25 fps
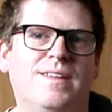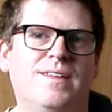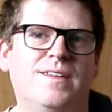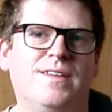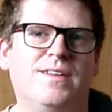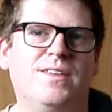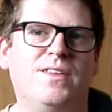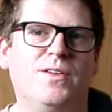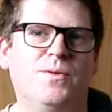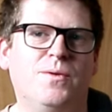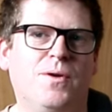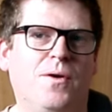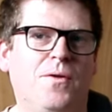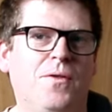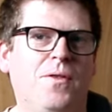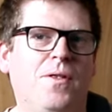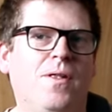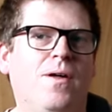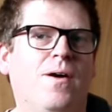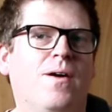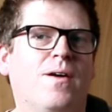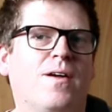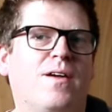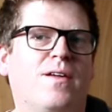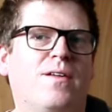you
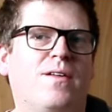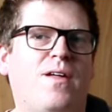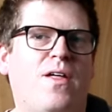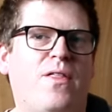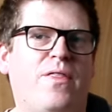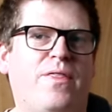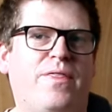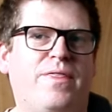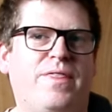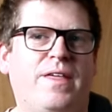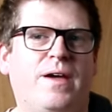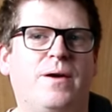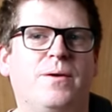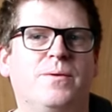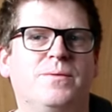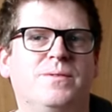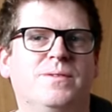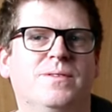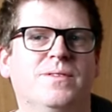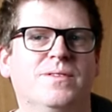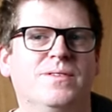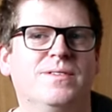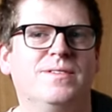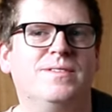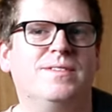unlock
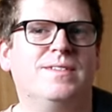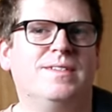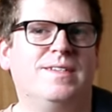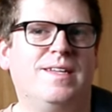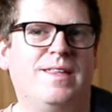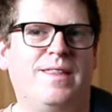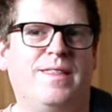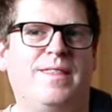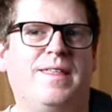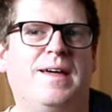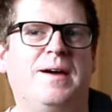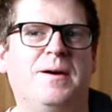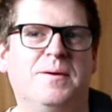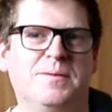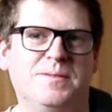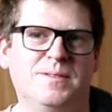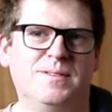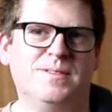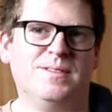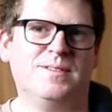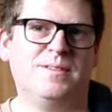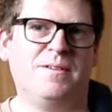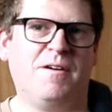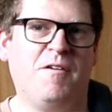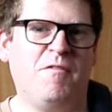thousands and
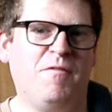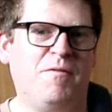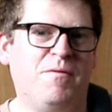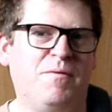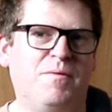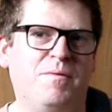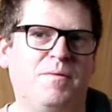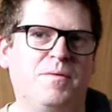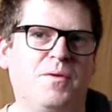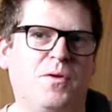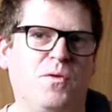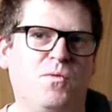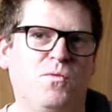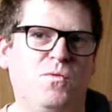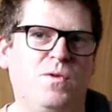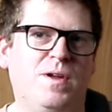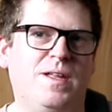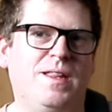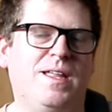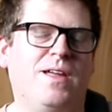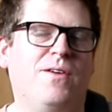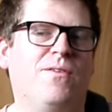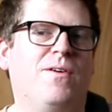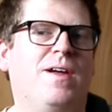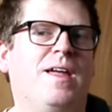thousands of
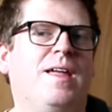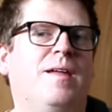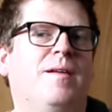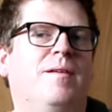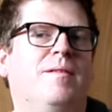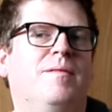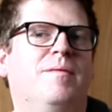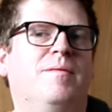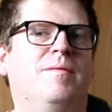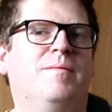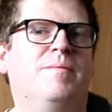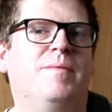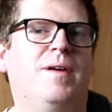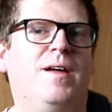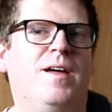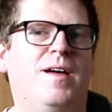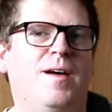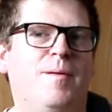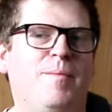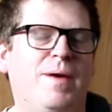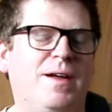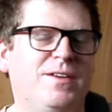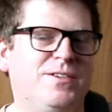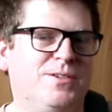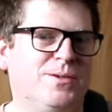really great
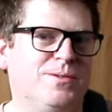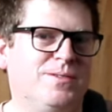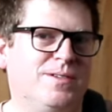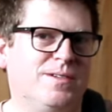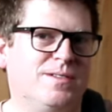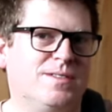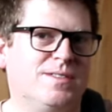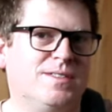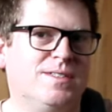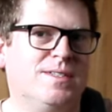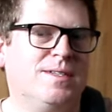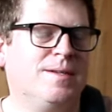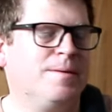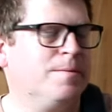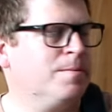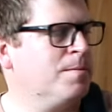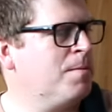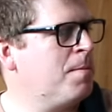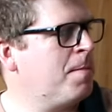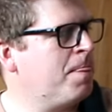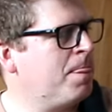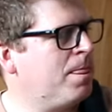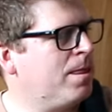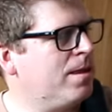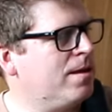banjo songs.
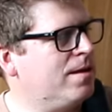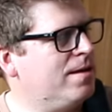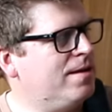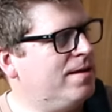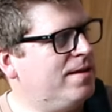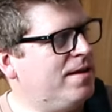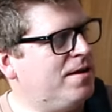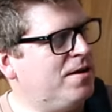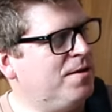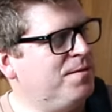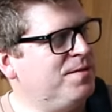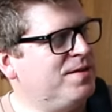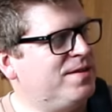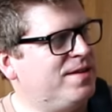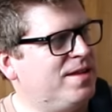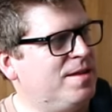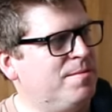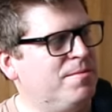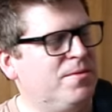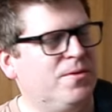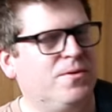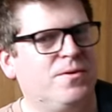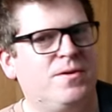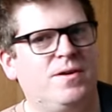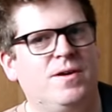And then obviously the
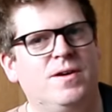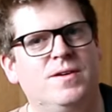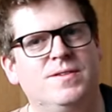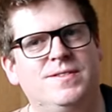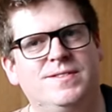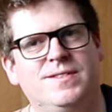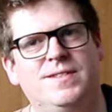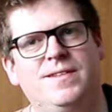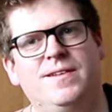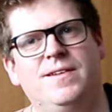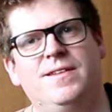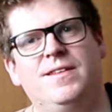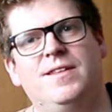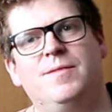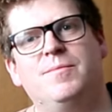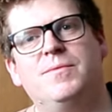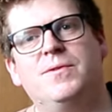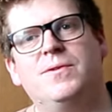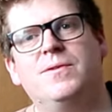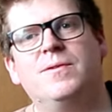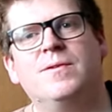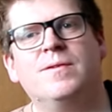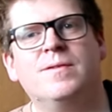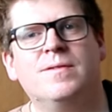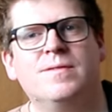more chords you learn, the
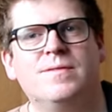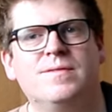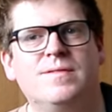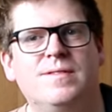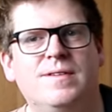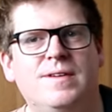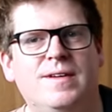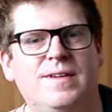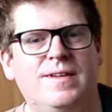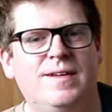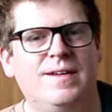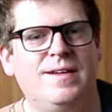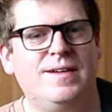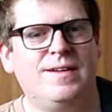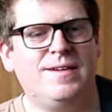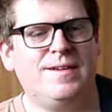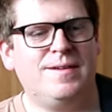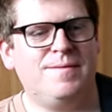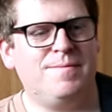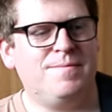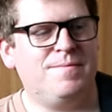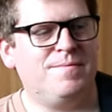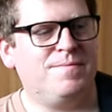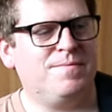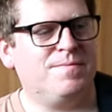more
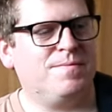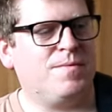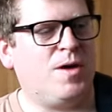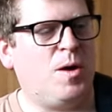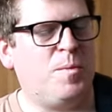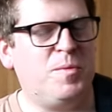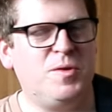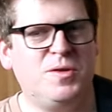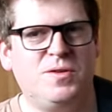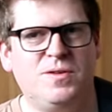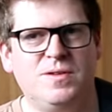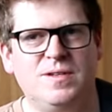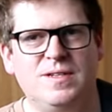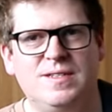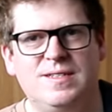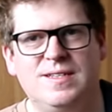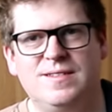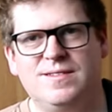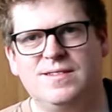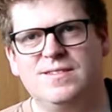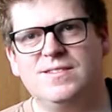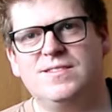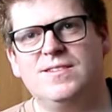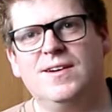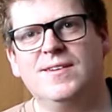
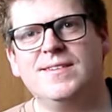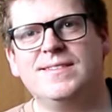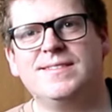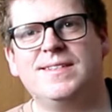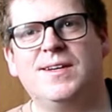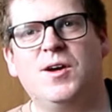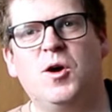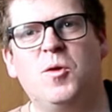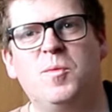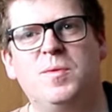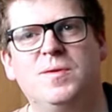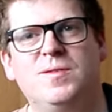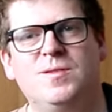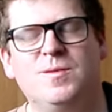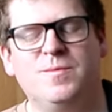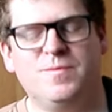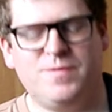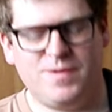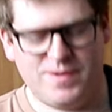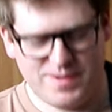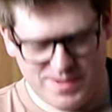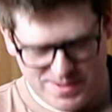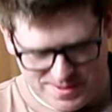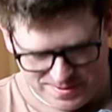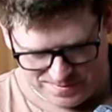opportunities and songs it opens up
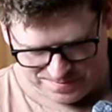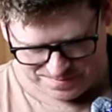for you.